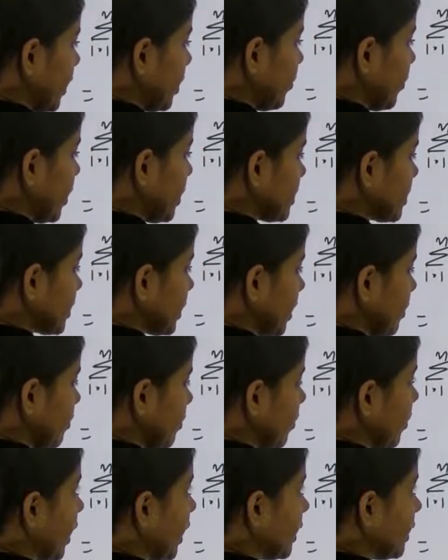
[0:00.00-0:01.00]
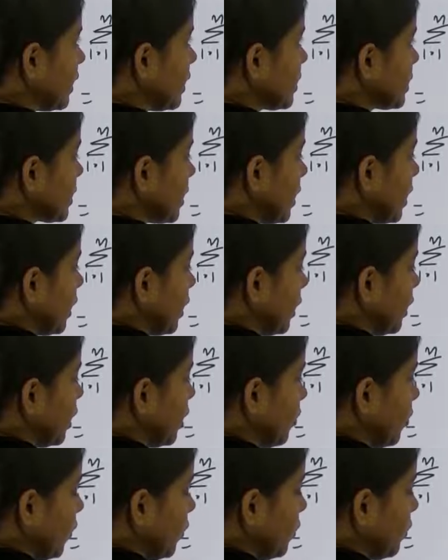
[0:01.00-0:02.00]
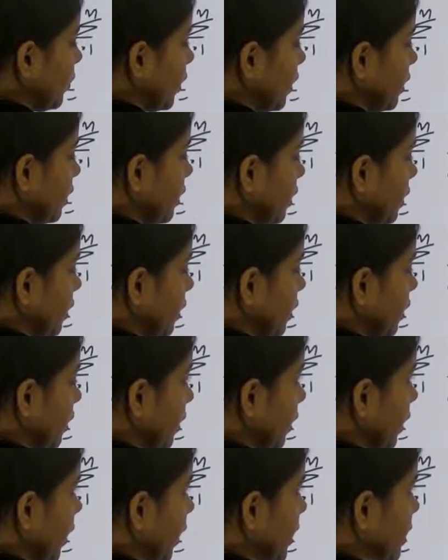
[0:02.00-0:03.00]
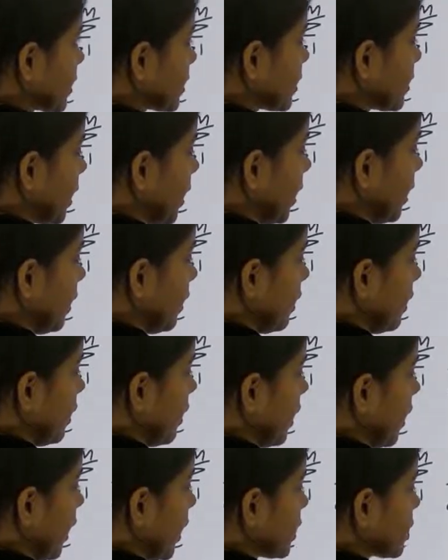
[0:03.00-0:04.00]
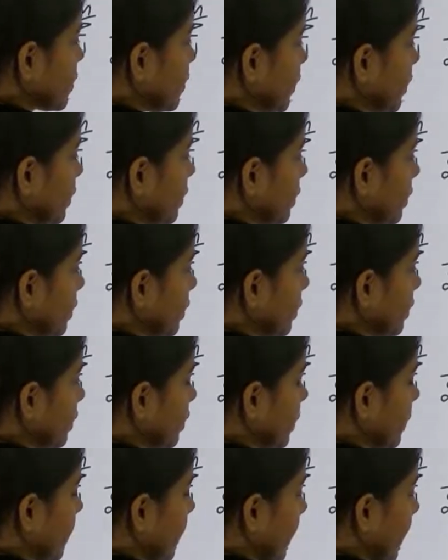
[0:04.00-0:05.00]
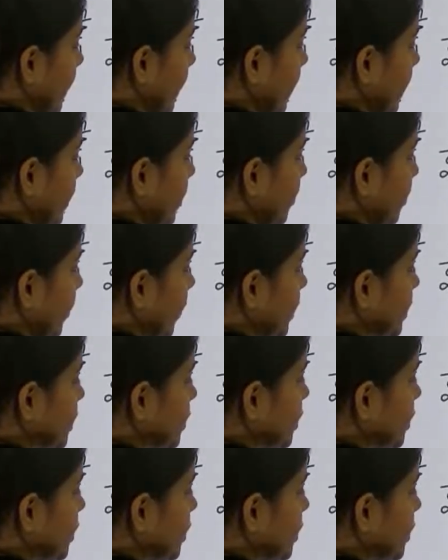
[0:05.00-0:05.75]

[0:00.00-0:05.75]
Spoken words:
remains same minus W1 xi x1 plus